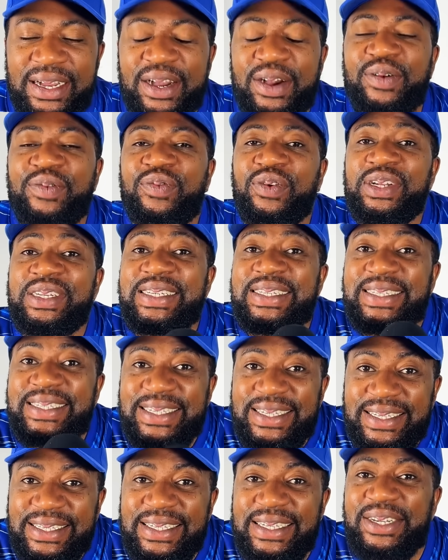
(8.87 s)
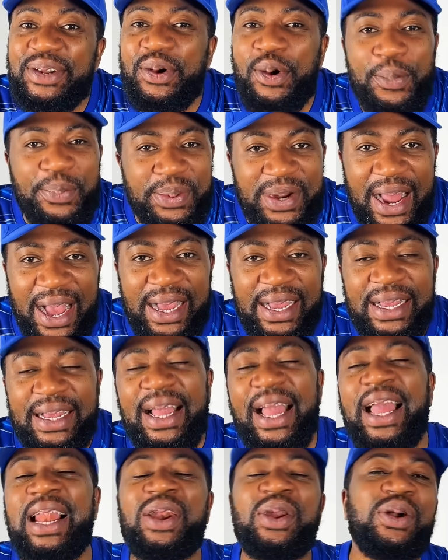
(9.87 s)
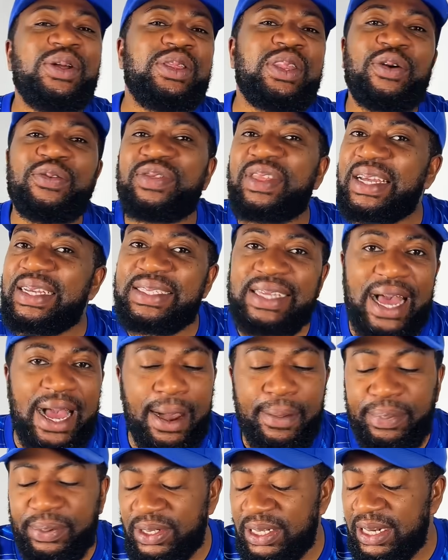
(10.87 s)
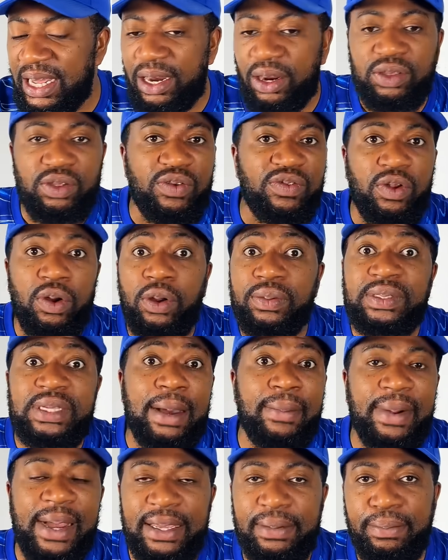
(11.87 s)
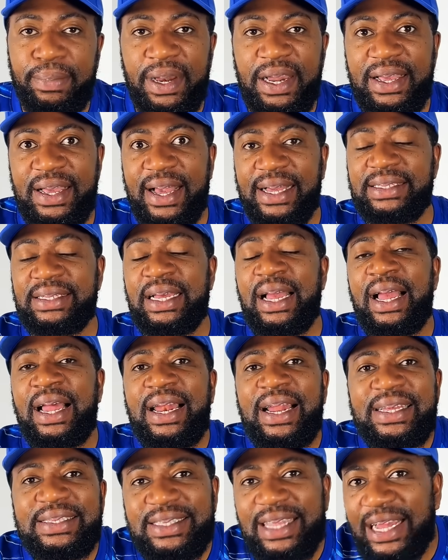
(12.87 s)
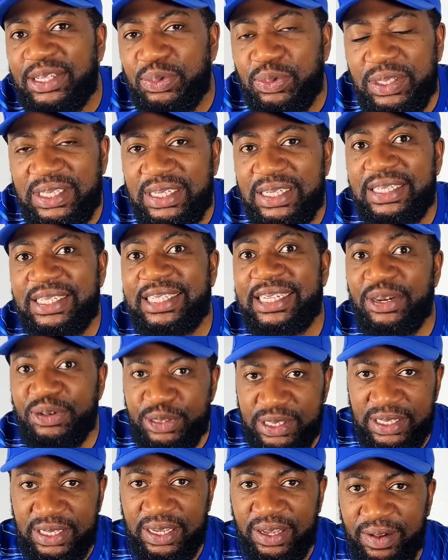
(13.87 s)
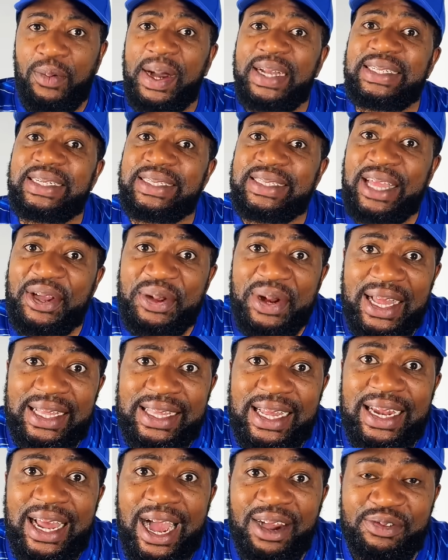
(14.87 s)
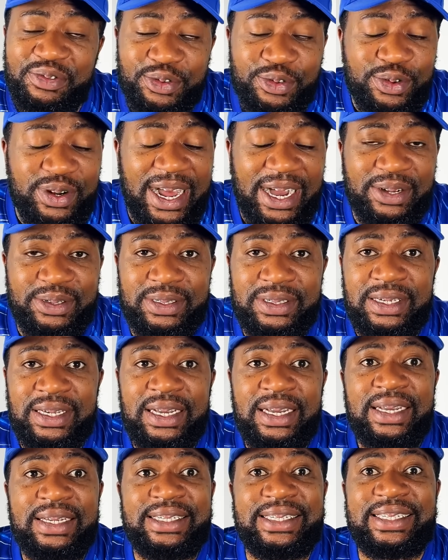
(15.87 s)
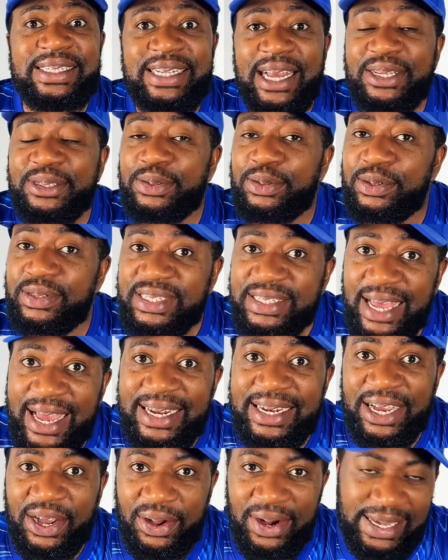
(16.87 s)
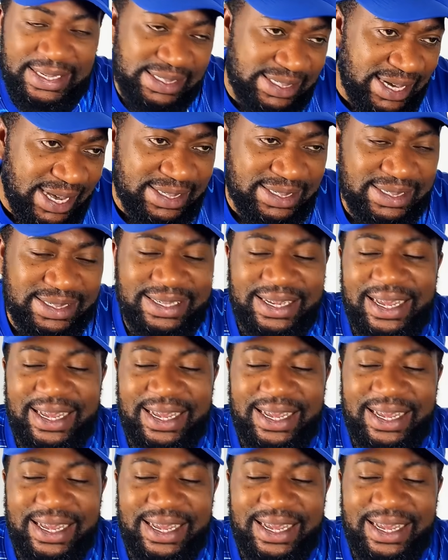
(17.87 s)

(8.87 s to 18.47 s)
for the season opener, a lot of things are happening. A lot of clubs are buying players. Let's start with Chelsea. Manchester United have ruled out the chance to sign Nicholas Jackson.